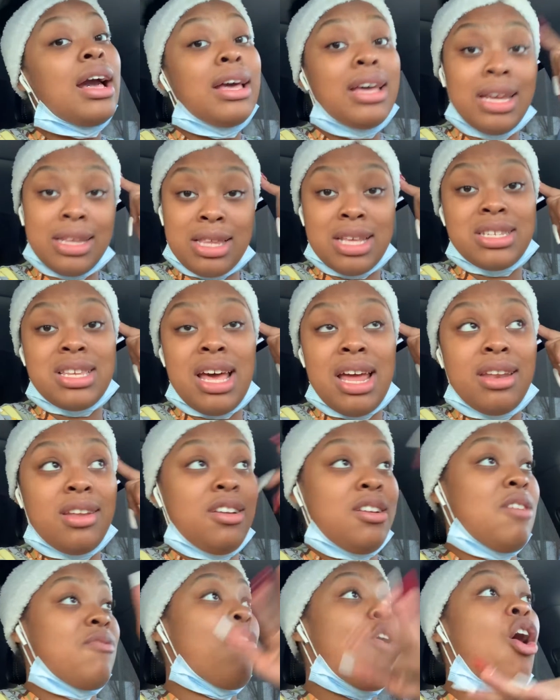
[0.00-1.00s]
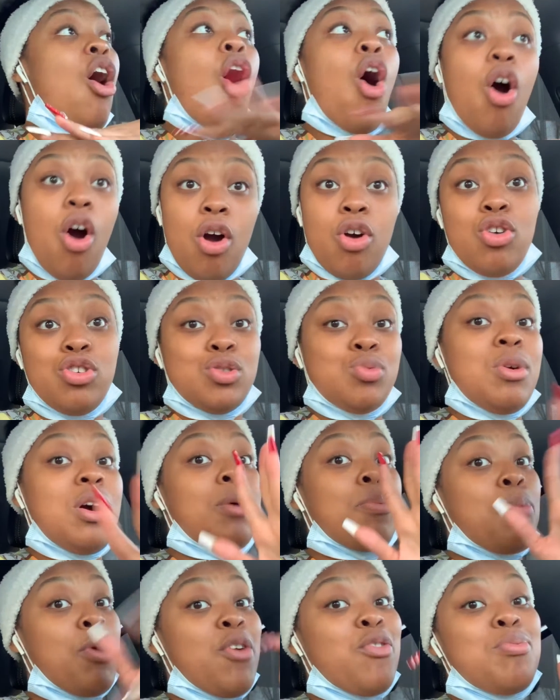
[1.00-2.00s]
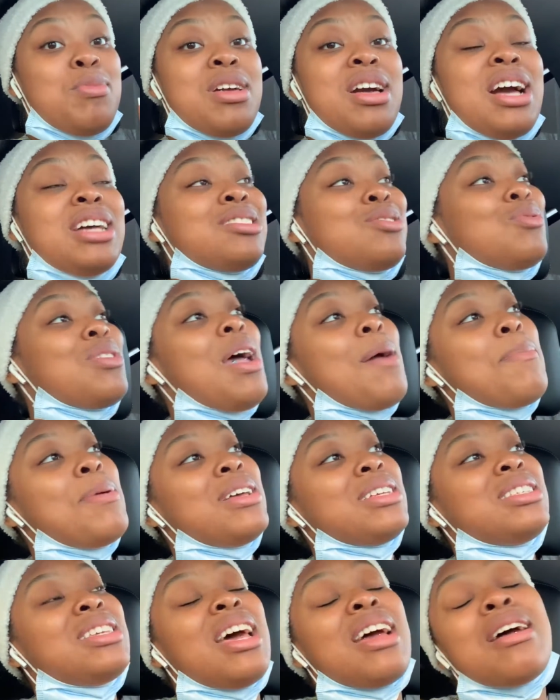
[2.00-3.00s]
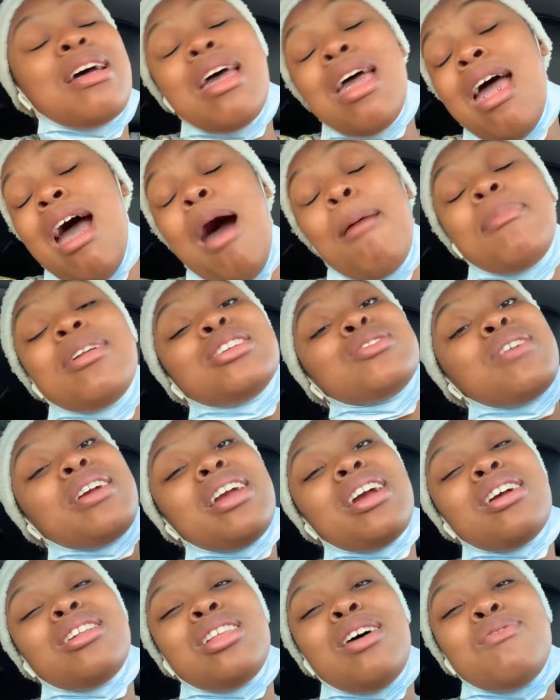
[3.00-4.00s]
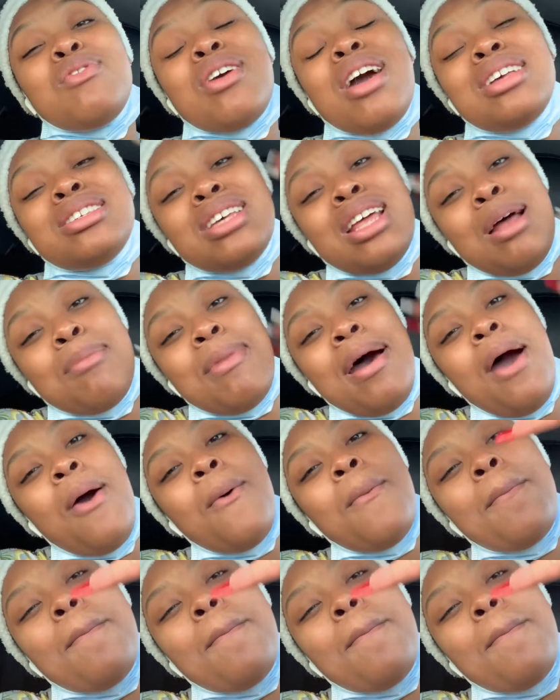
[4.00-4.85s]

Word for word: get this head done if all all goes well. Pray for me, guys. with that being said, I'm in this right here. Love you guys, and I'm out.